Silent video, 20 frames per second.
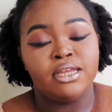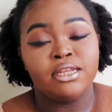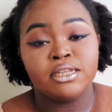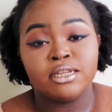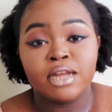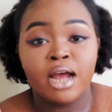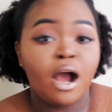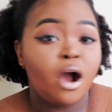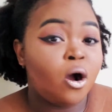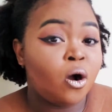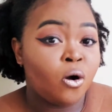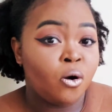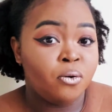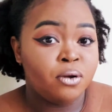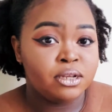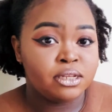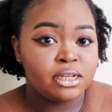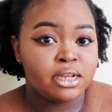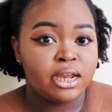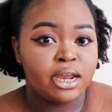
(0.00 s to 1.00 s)
is not
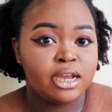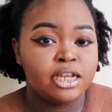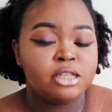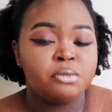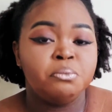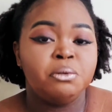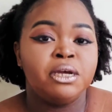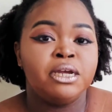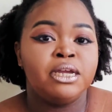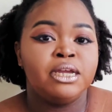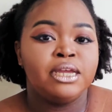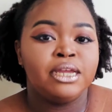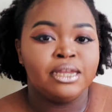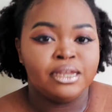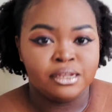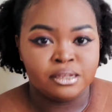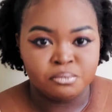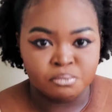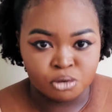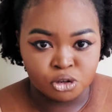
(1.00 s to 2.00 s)
always the case, but
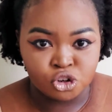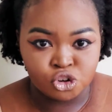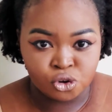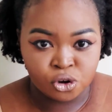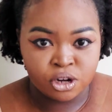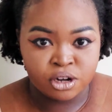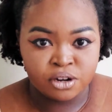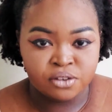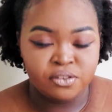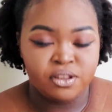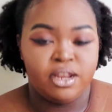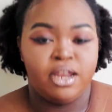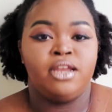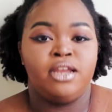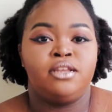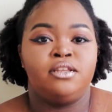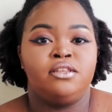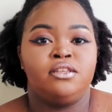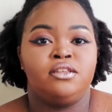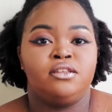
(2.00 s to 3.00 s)
is majority of the
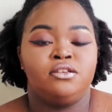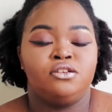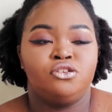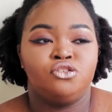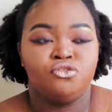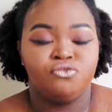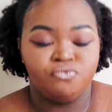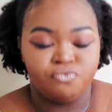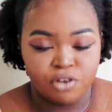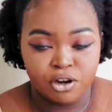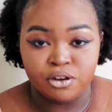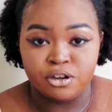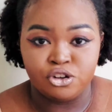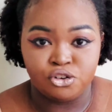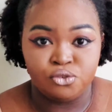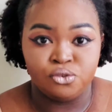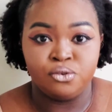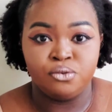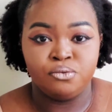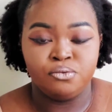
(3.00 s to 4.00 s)
case very
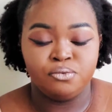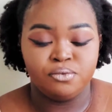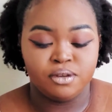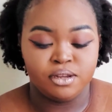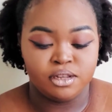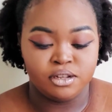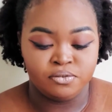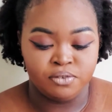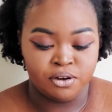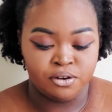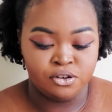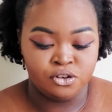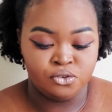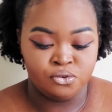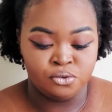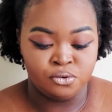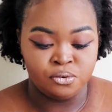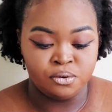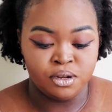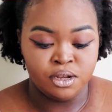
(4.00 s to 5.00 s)
true. It's very
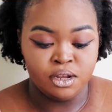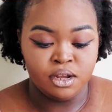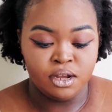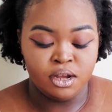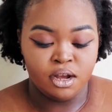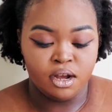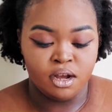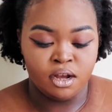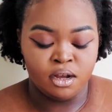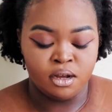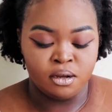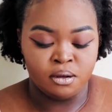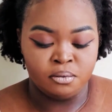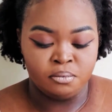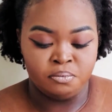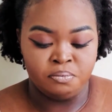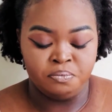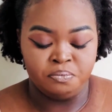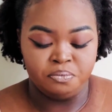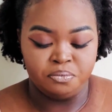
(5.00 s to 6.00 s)
true.
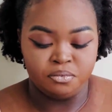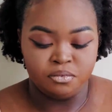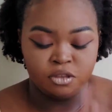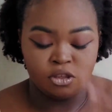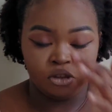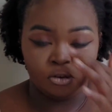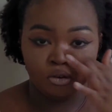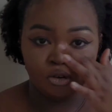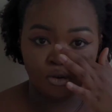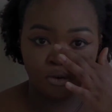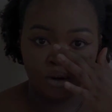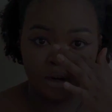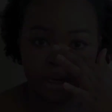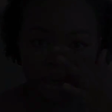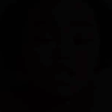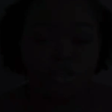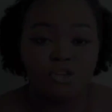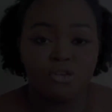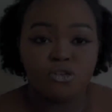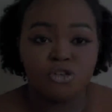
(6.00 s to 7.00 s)
Social
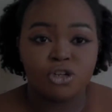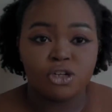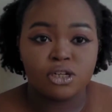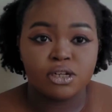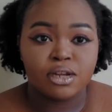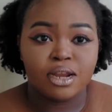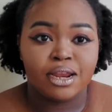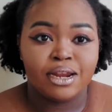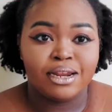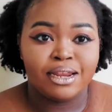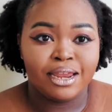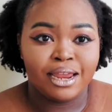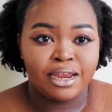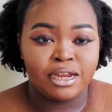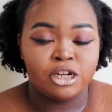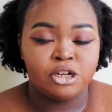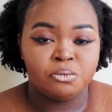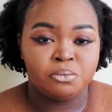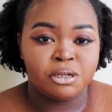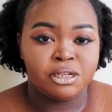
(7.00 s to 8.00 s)

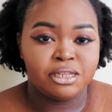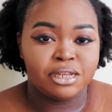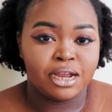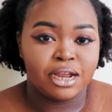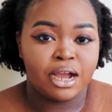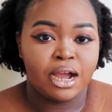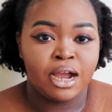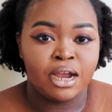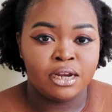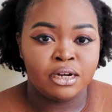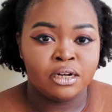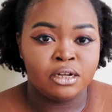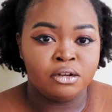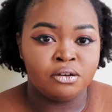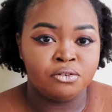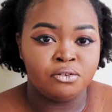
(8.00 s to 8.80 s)
engagements, I kind